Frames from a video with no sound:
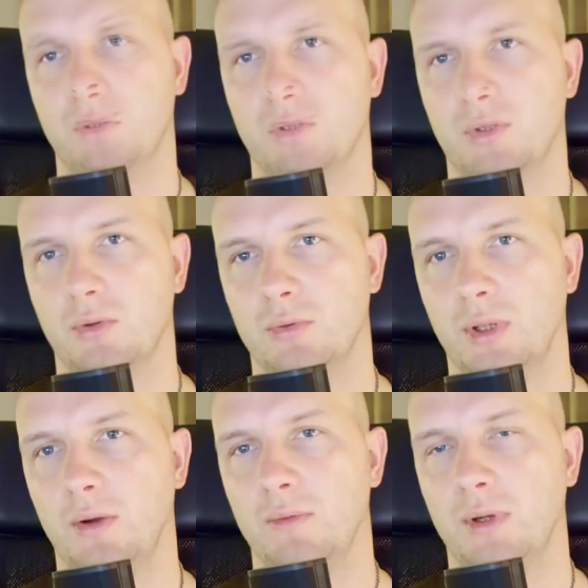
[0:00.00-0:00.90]
So
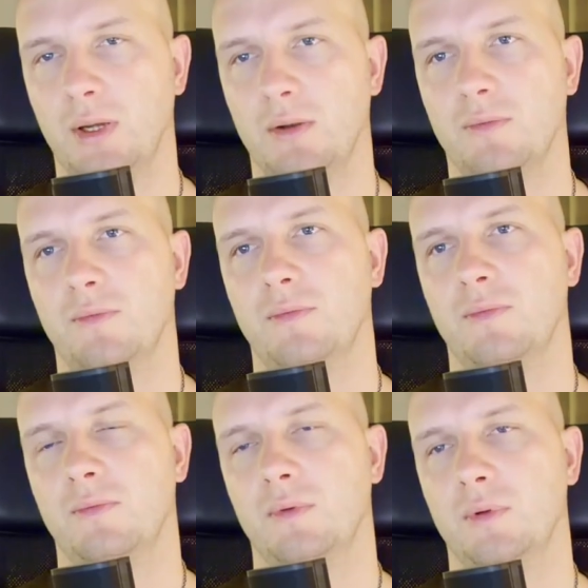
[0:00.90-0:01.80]
now we have
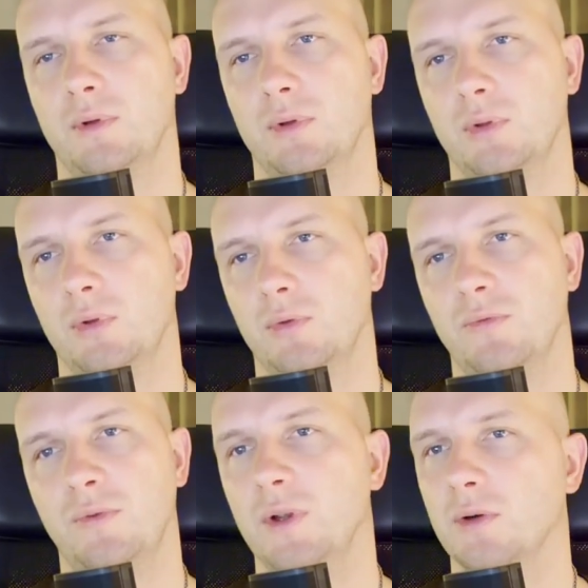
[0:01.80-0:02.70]
to
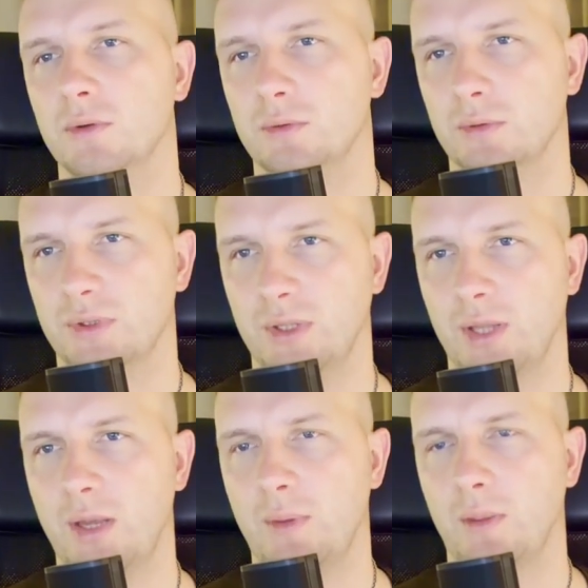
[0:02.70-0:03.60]
fill the
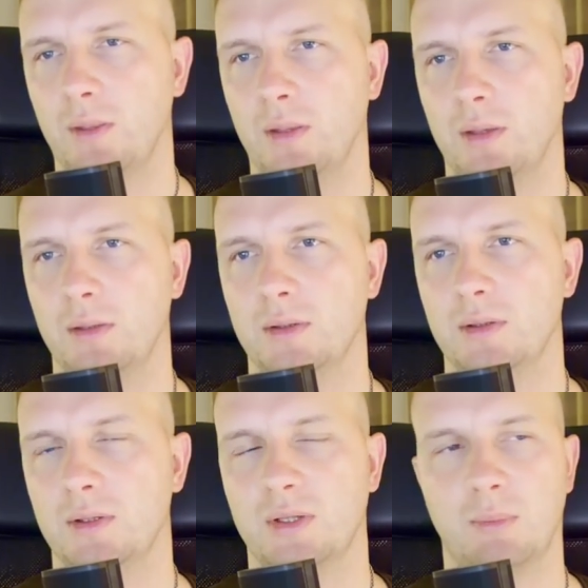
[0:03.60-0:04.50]
name and
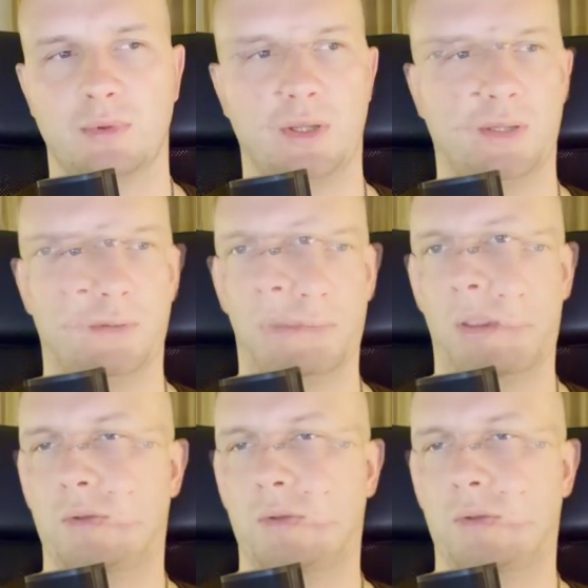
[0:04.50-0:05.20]
subtitle.